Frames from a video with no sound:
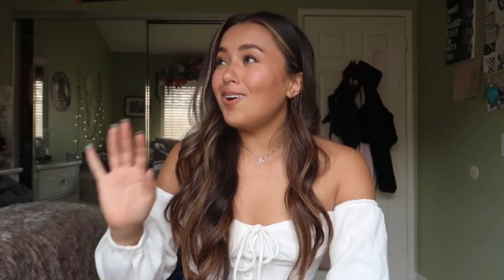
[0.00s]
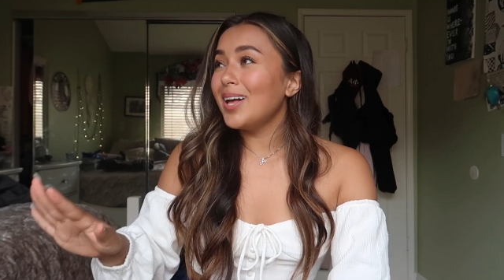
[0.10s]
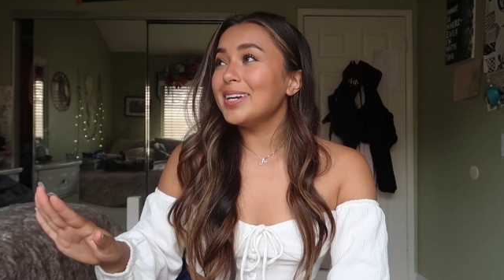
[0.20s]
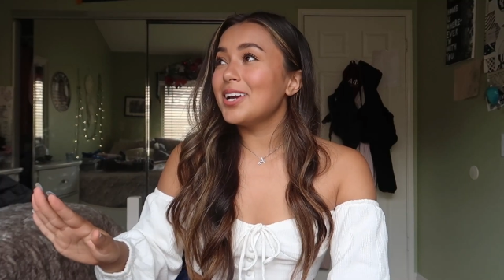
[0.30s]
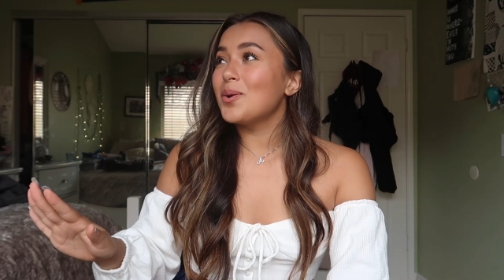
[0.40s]
All
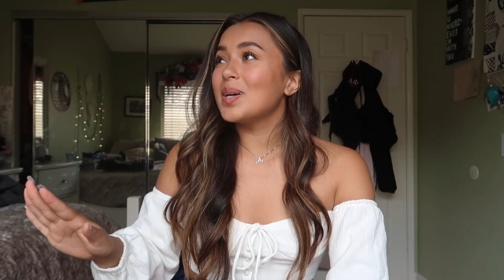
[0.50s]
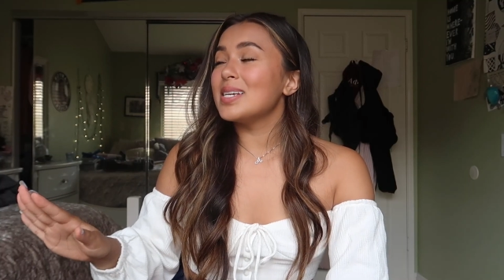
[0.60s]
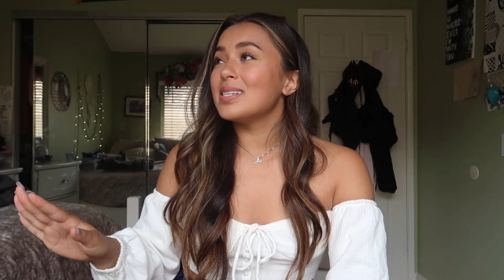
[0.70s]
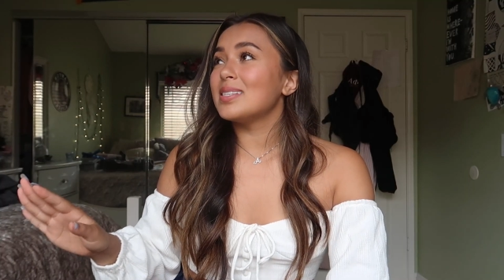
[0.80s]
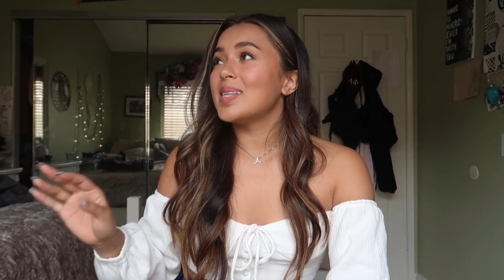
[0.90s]
I know
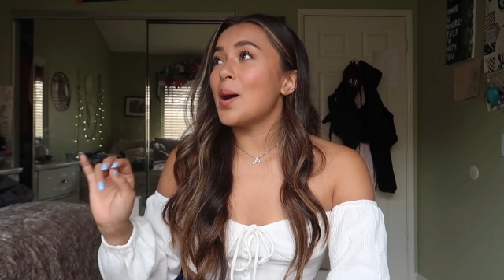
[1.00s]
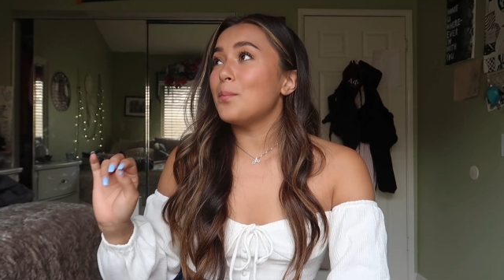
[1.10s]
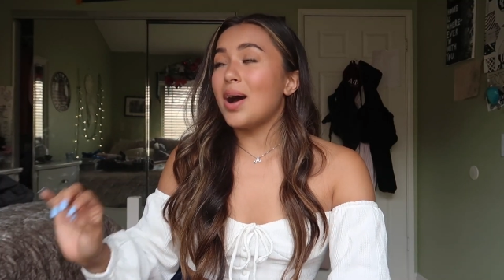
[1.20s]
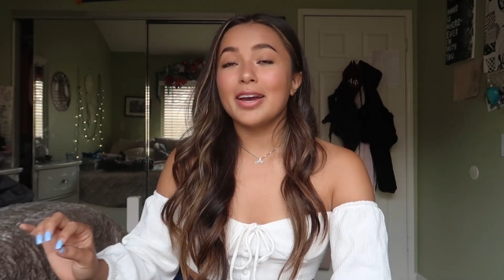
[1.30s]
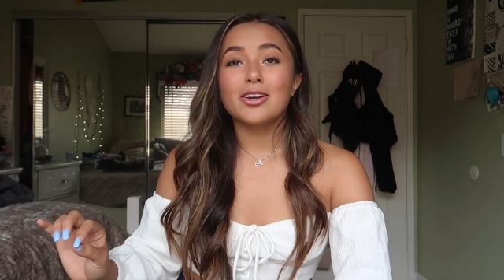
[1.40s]
is
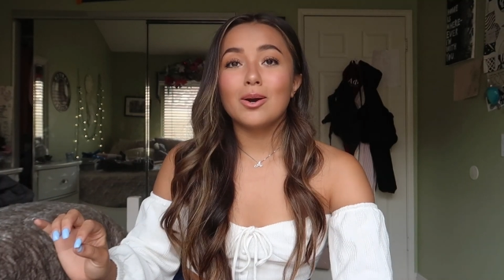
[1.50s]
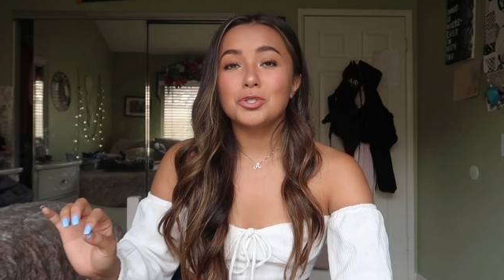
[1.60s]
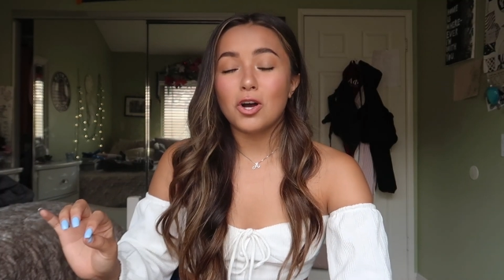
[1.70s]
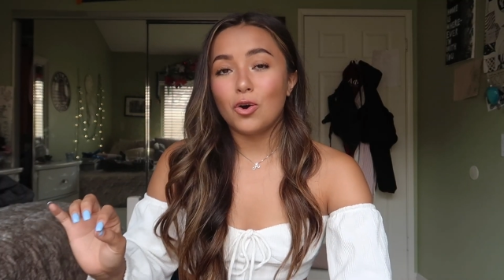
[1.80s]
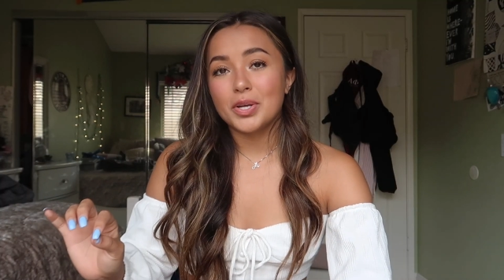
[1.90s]
that my
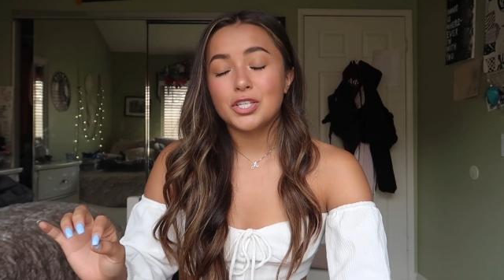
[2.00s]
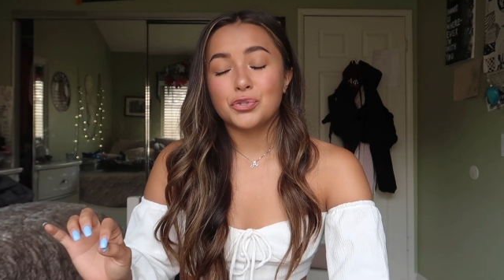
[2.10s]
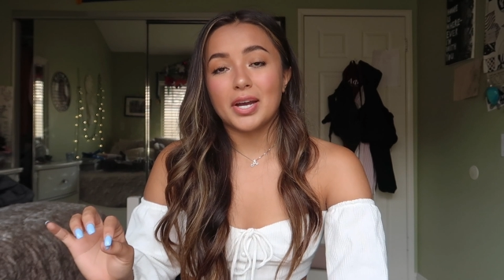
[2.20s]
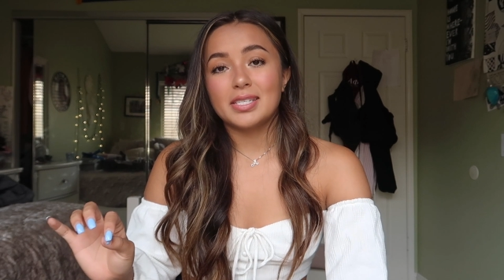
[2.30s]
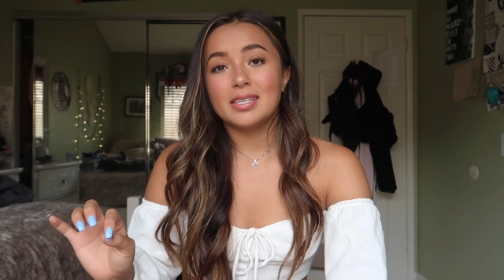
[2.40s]
coach always
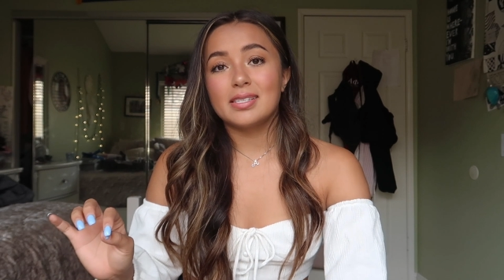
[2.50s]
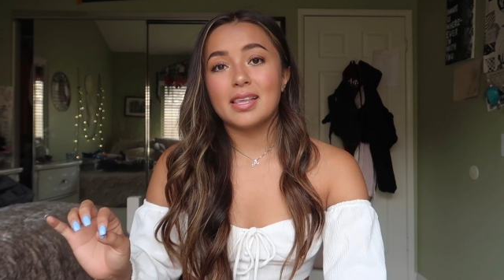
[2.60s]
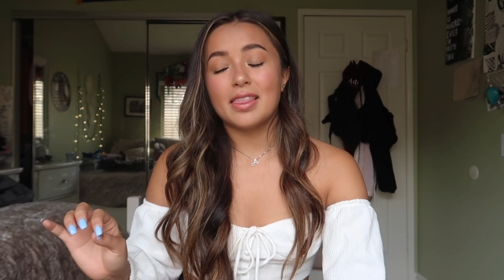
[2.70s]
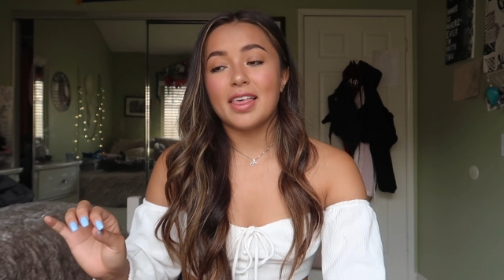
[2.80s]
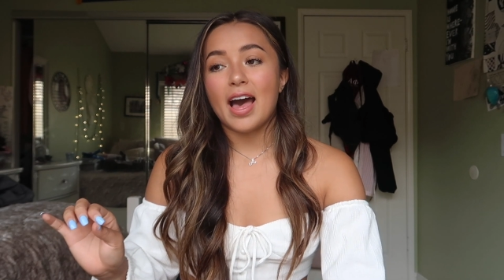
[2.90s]
stresses
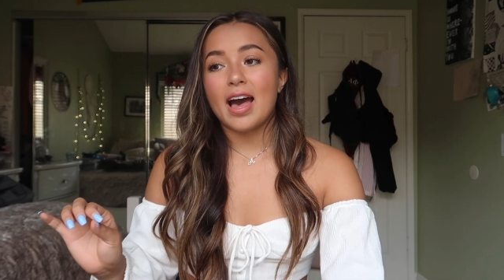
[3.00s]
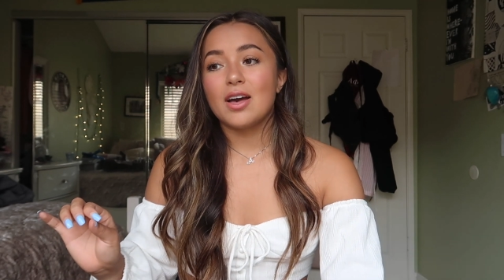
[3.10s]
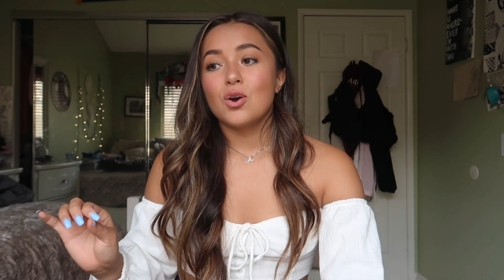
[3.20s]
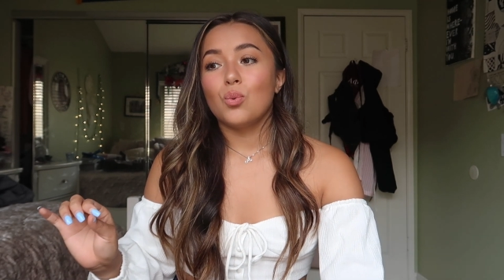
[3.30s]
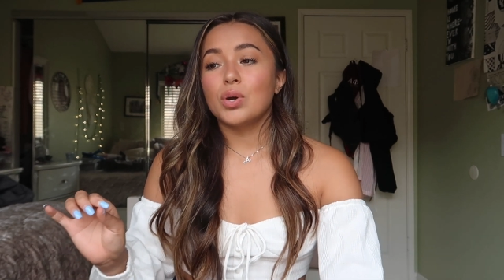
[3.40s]

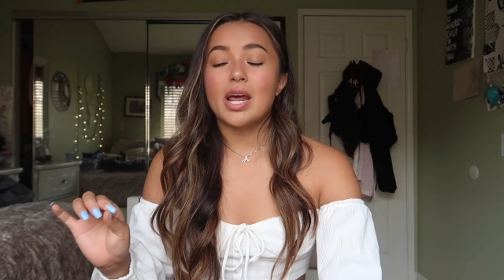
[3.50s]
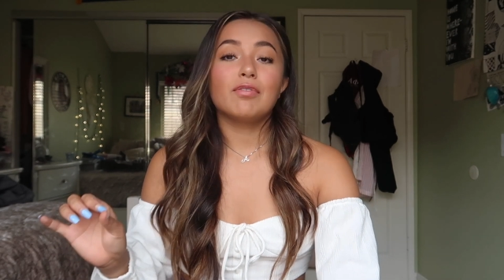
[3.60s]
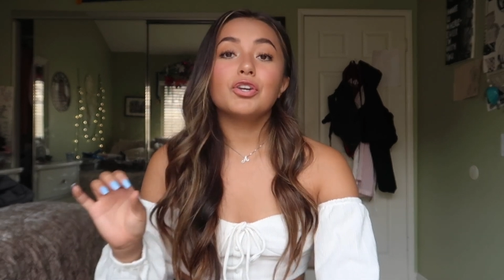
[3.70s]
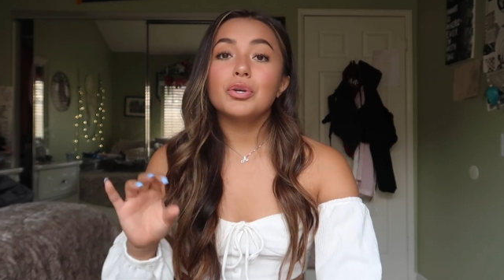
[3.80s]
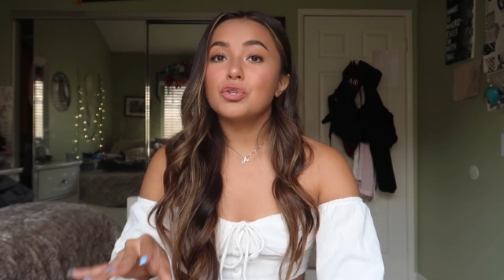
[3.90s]
that
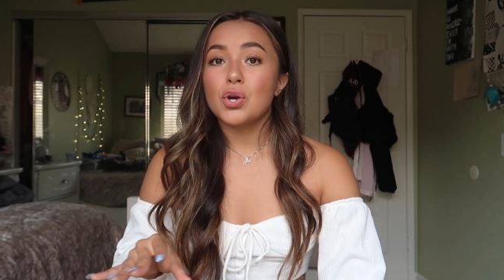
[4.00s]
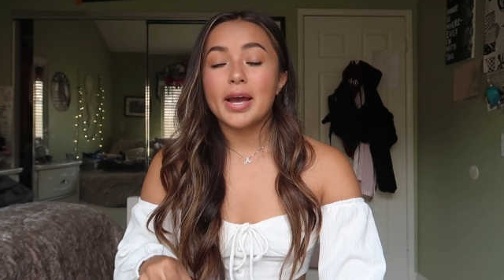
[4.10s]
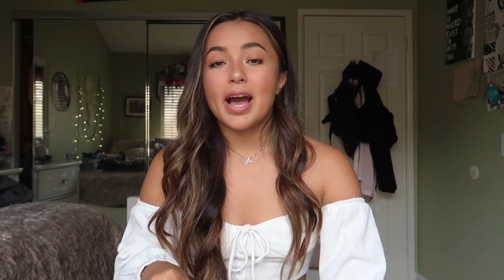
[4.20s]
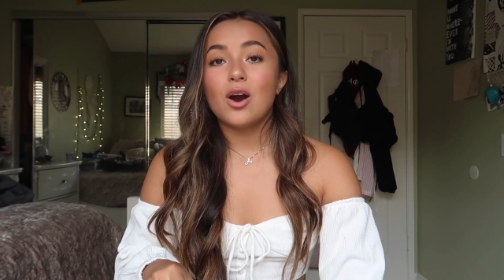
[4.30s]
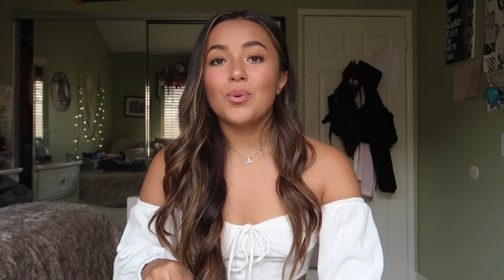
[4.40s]
whatever you
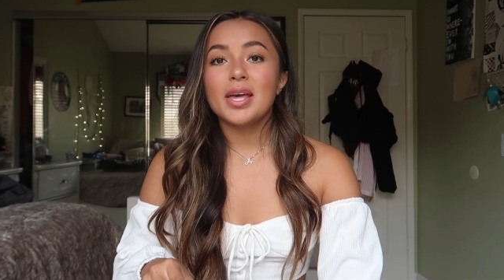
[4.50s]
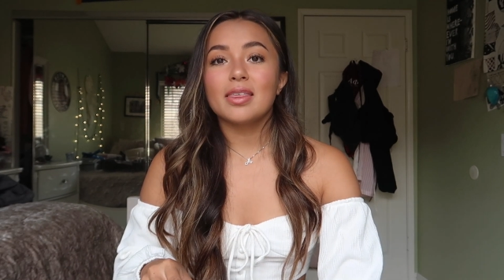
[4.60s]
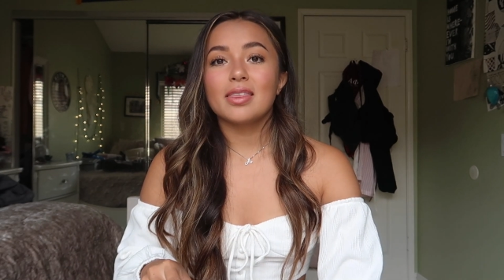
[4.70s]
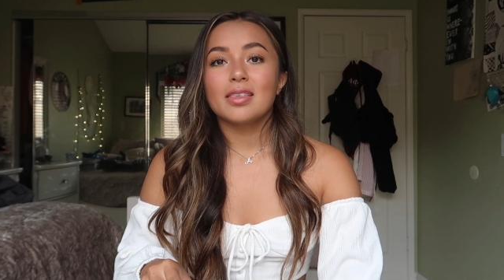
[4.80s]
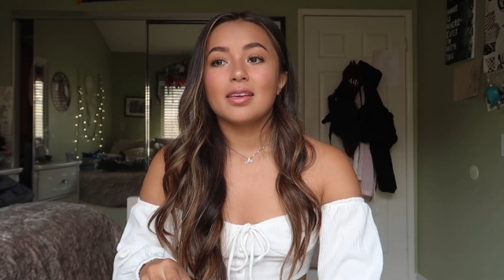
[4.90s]
try out with,
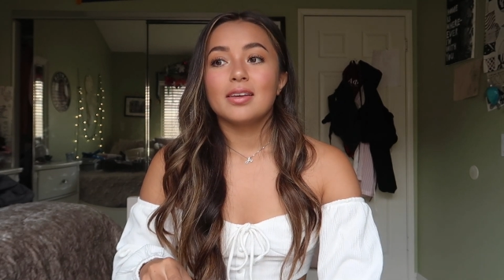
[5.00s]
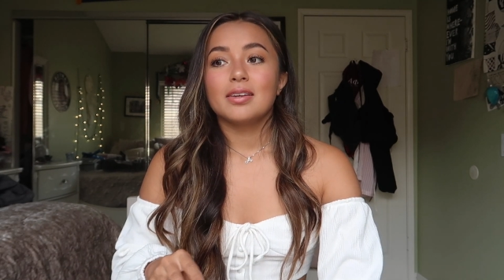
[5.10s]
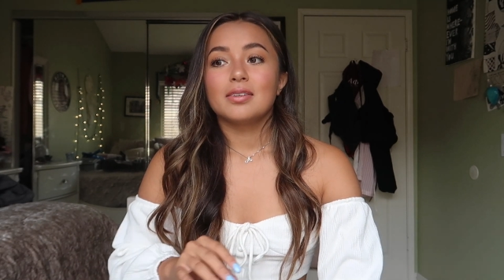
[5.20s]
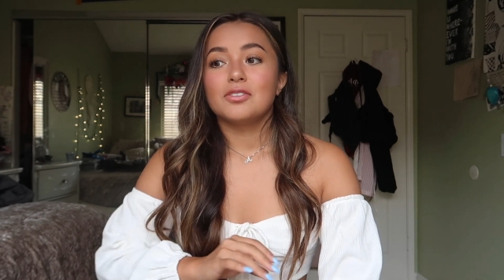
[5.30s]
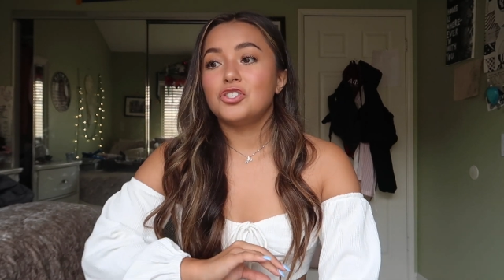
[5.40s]

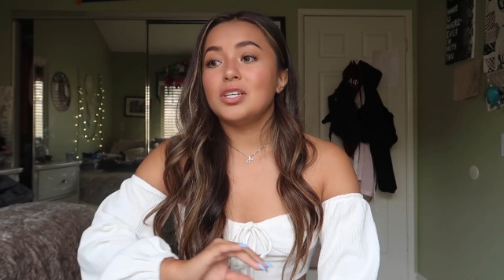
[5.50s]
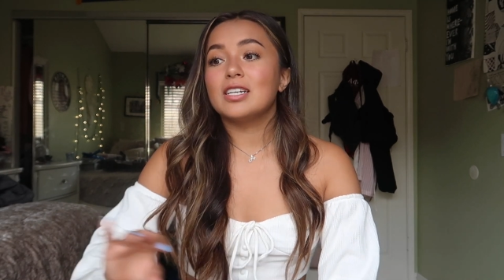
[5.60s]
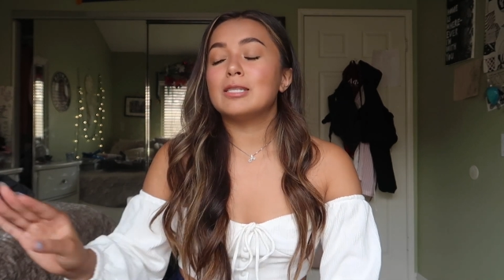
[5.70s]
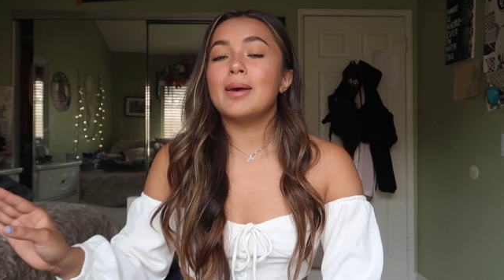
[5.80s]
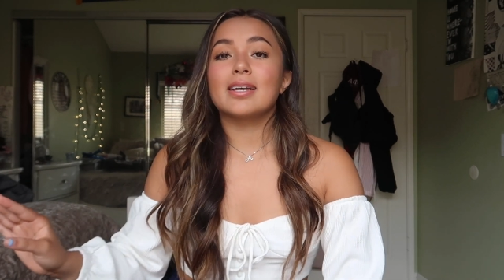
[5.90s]
she
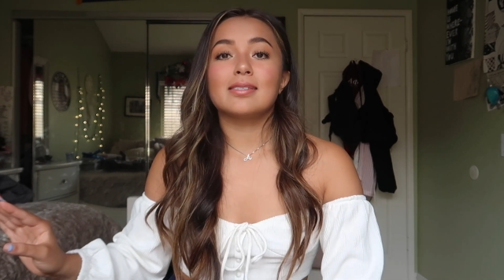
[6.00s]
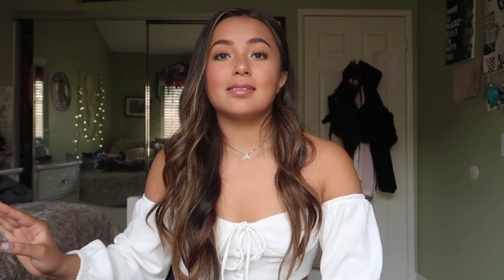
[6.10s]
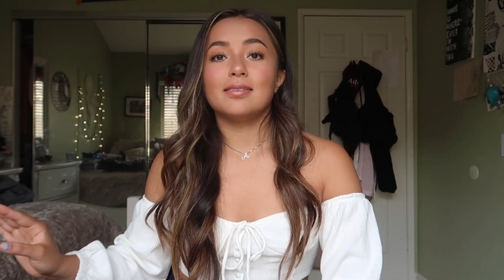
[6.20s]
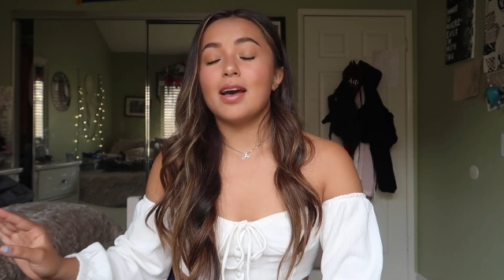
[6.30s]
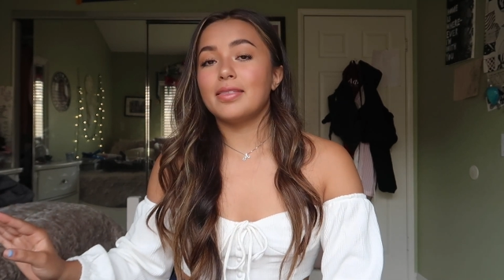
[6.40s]

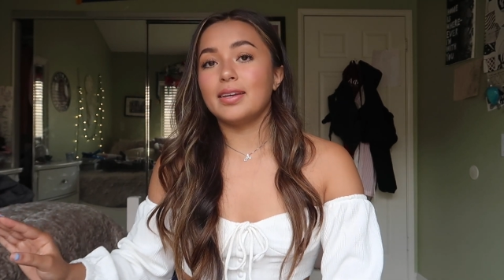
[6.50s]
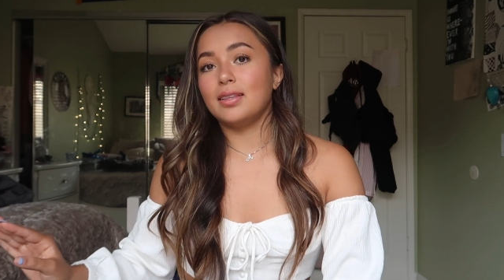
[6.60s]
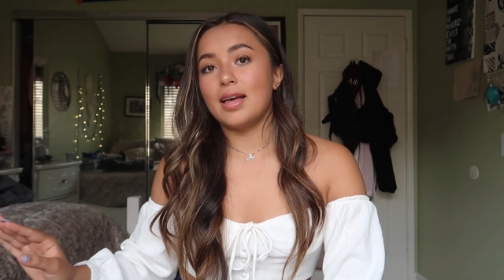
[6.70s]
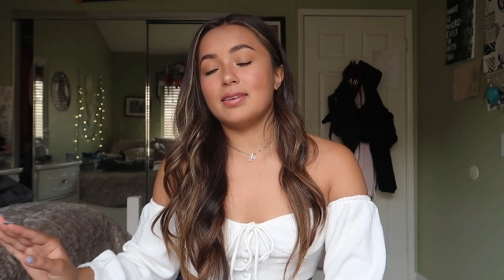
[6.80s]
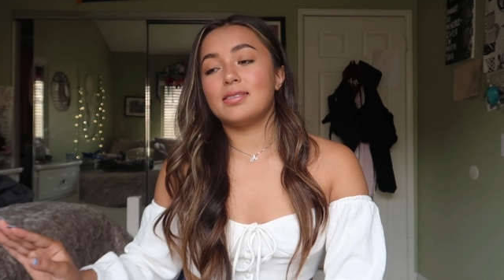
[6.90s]
expects nothing
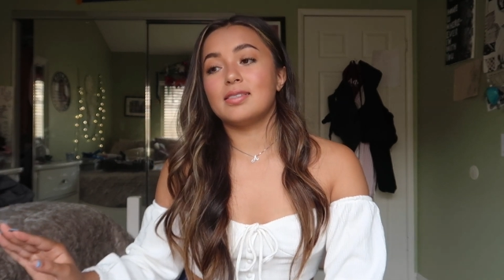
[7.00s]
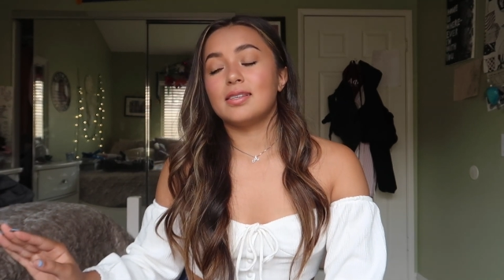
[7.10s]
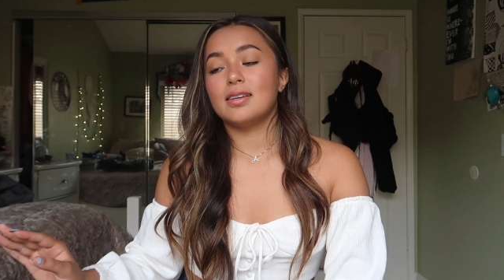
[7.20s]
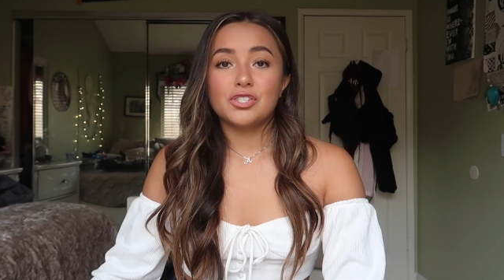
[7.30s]
less.